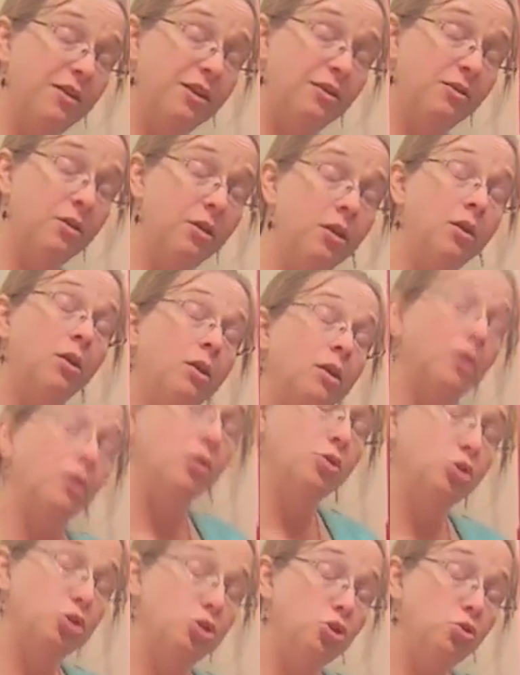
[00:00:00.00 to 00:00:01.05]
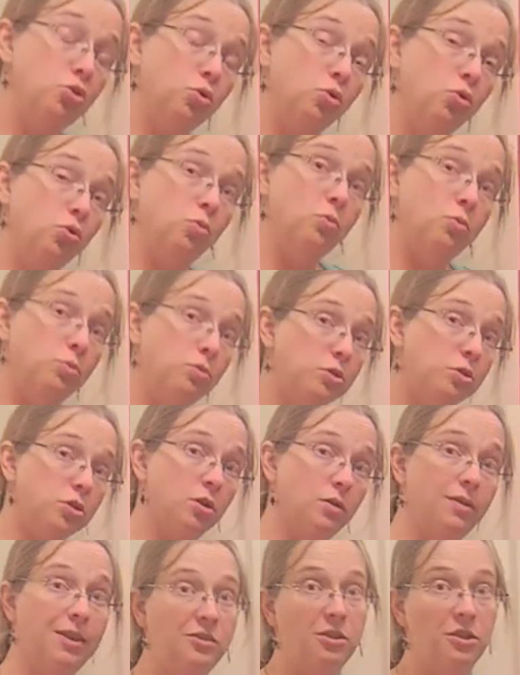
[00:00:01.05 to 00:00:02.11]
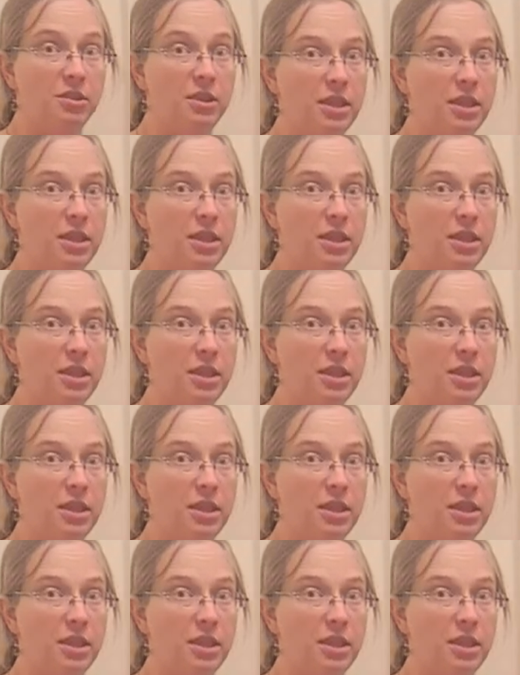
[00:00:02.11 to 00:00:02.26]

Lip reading: fit, and two, so that the